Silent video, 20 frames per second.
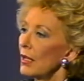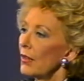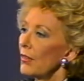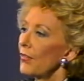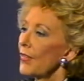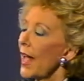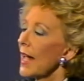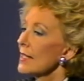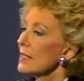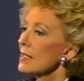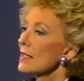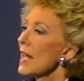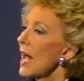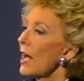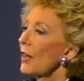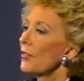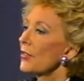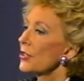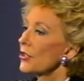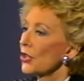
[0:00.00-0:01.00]
That's
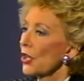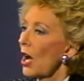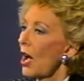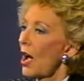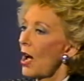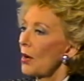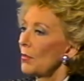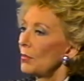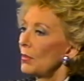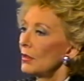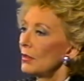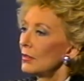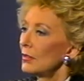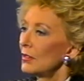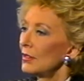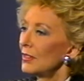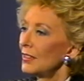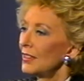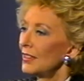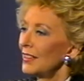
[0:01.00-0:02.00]
now the job.
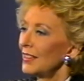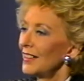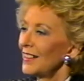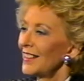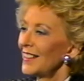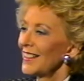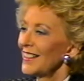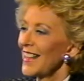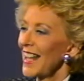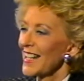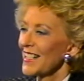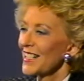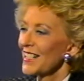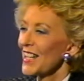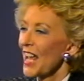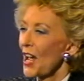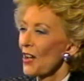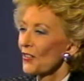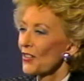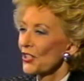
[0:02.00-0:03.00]
That's
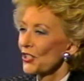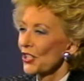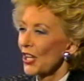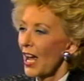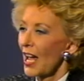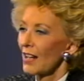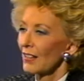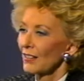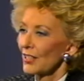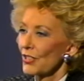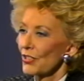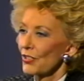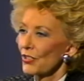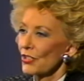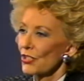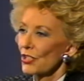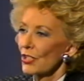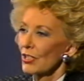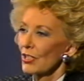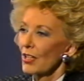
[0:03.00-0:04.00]
now the challenge.
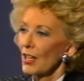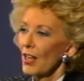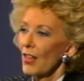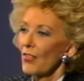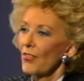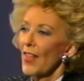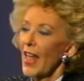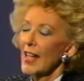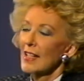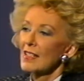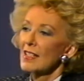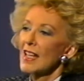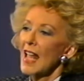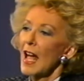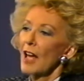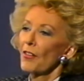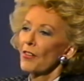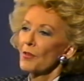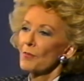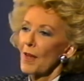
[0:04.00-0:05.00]
That's
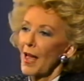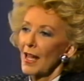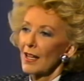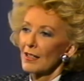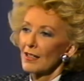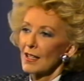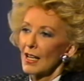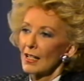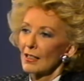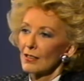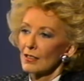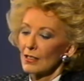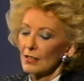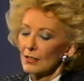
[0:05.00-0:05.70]
now the mandate.